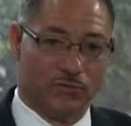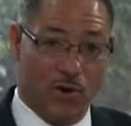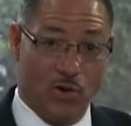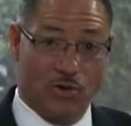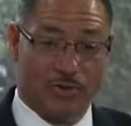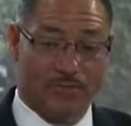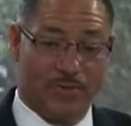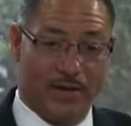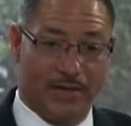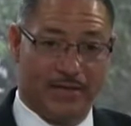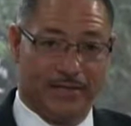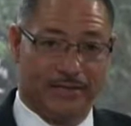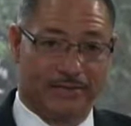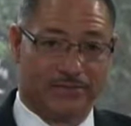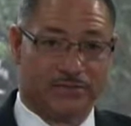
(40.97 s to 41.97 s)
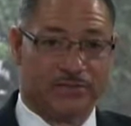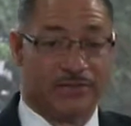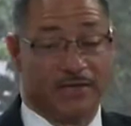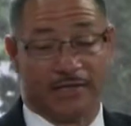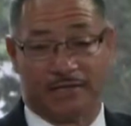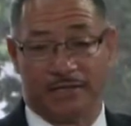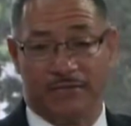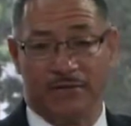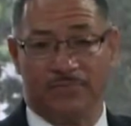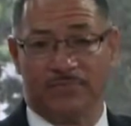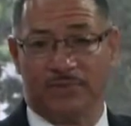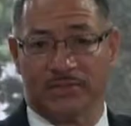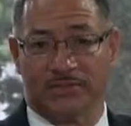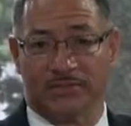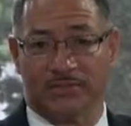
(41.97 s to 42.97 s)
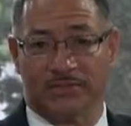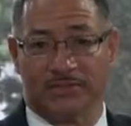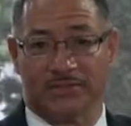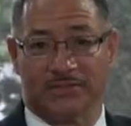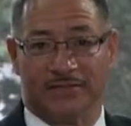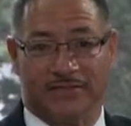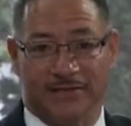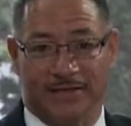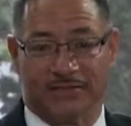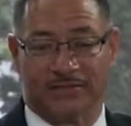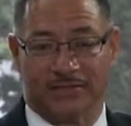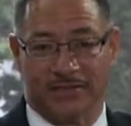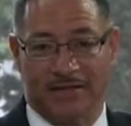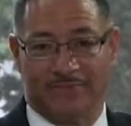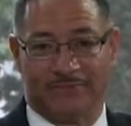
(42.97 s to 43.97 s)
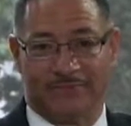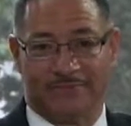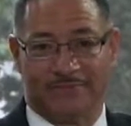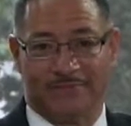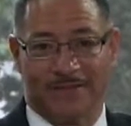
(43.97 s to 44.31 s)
Growing Pains, taking your business to the next level.